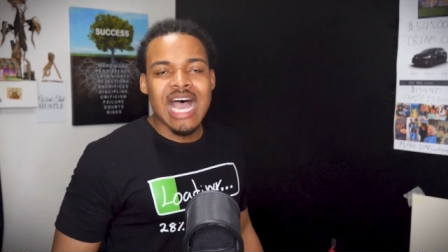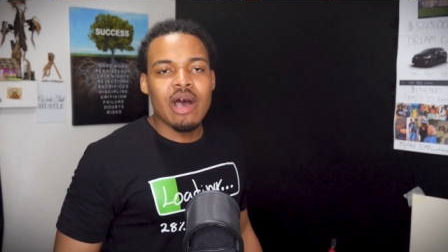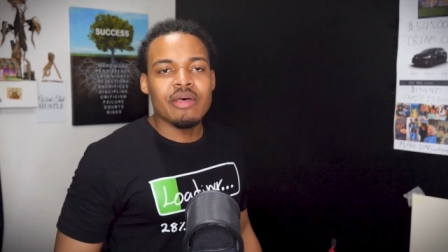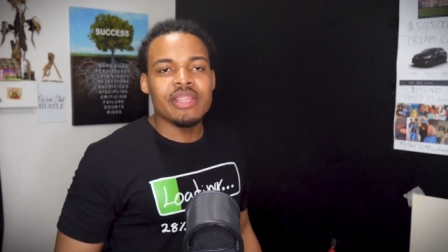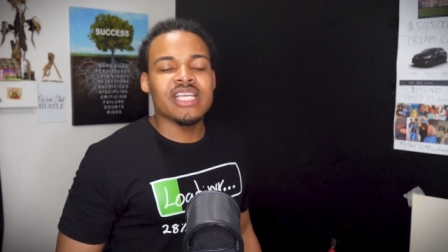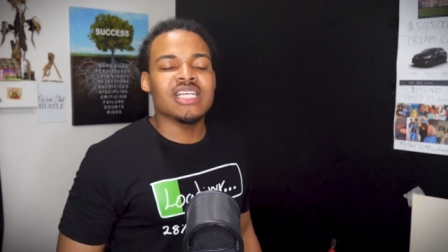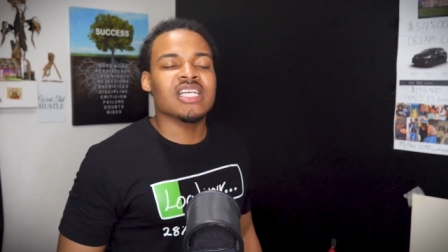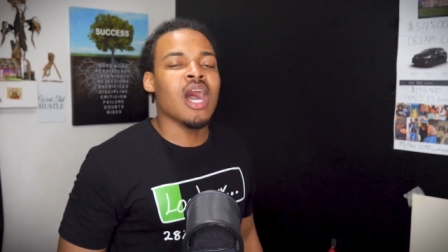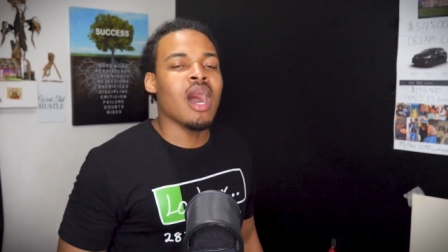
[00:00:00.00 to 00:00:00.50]
Now,
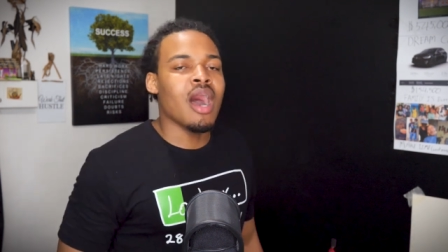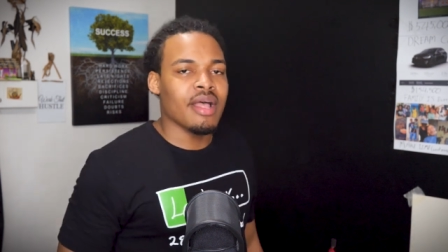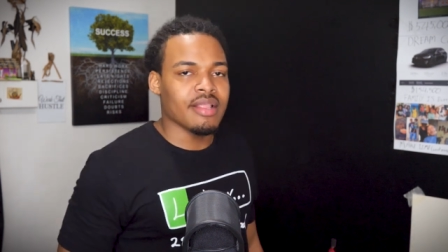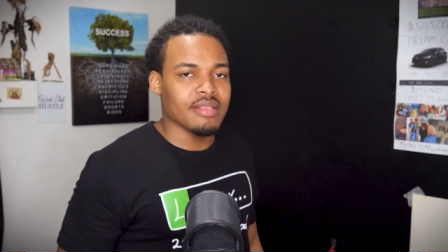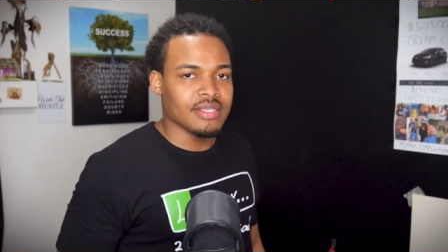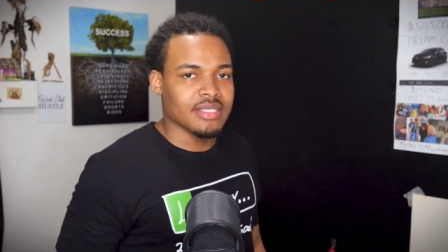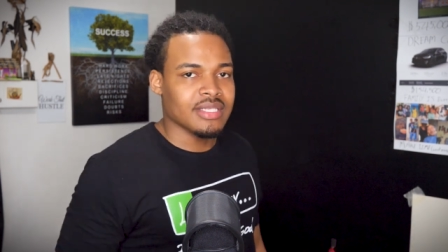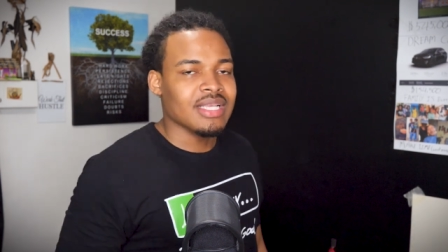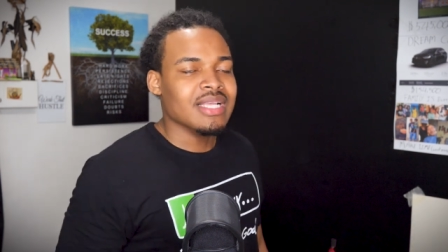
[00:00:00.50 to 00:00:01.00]
the
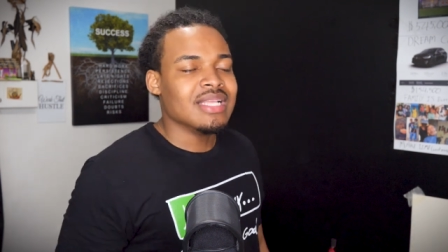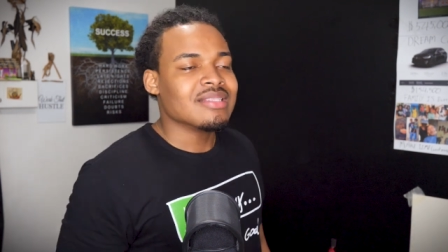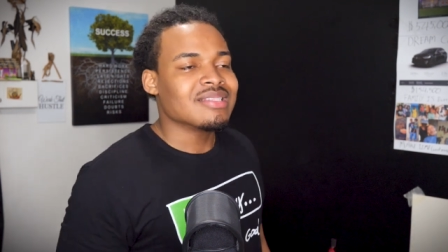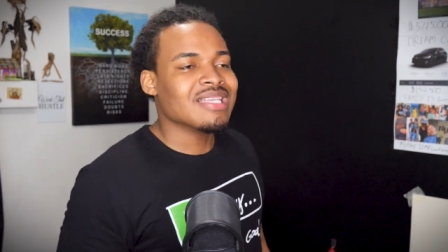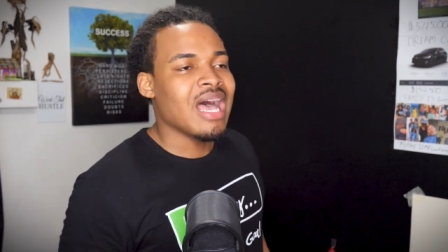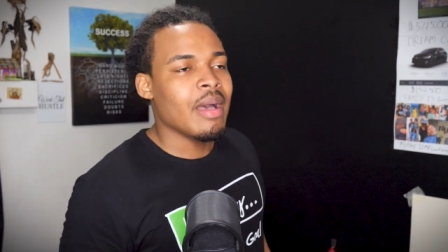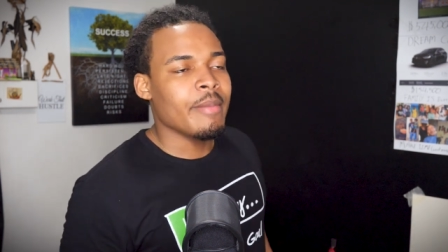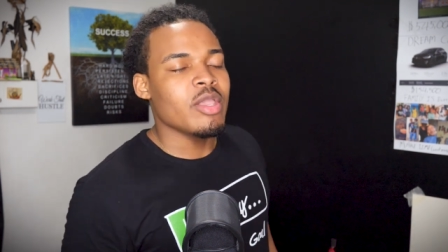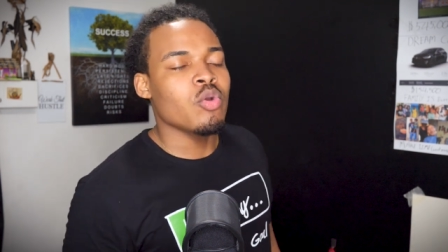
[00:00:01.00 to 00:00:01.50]
cons.
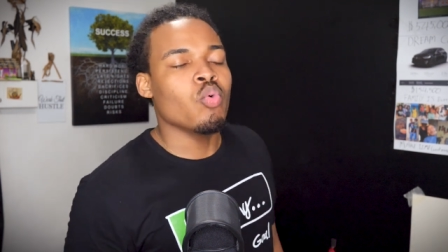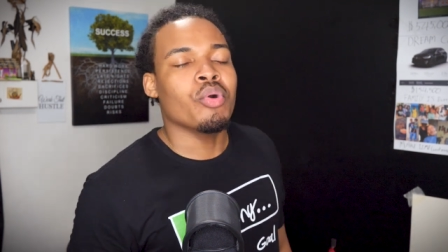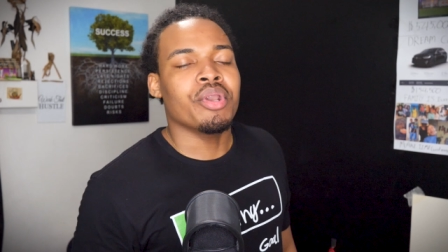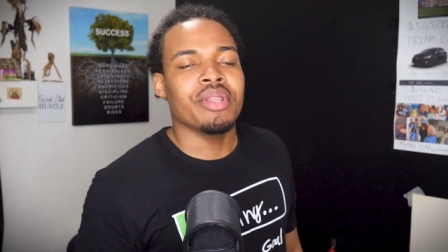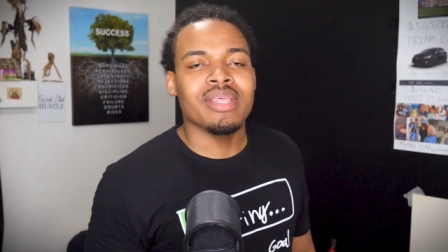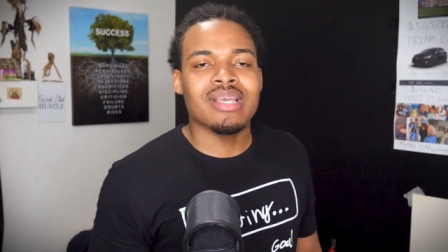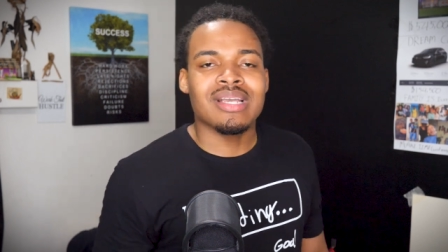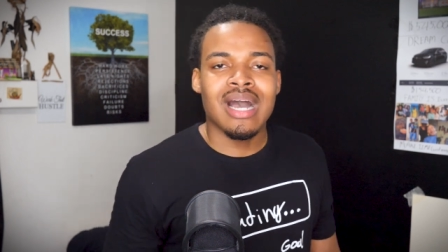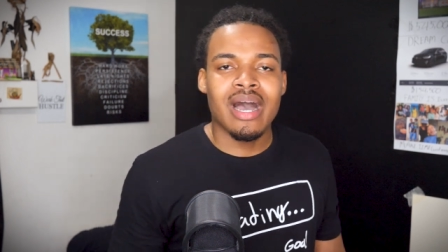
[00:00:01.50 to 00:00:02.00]
Tommy, what
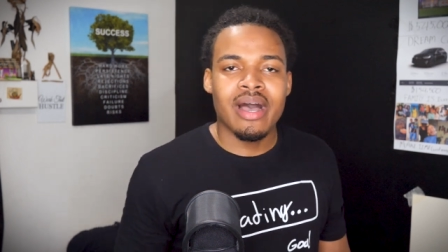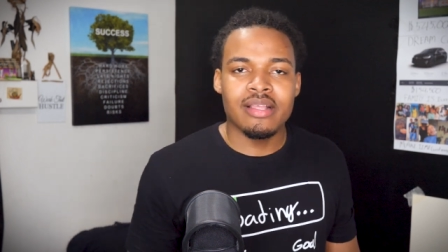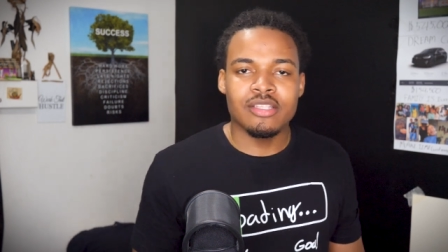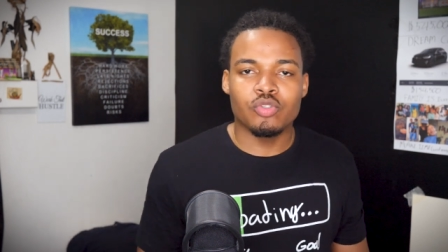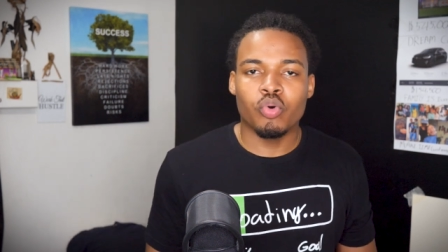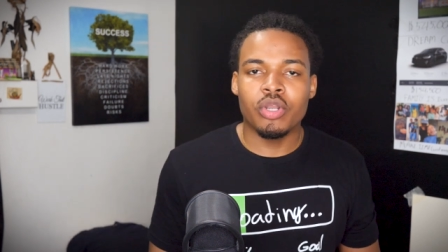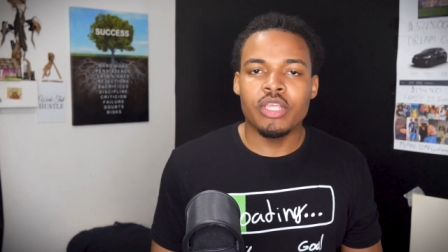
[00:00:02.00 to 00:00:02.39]
are the cons?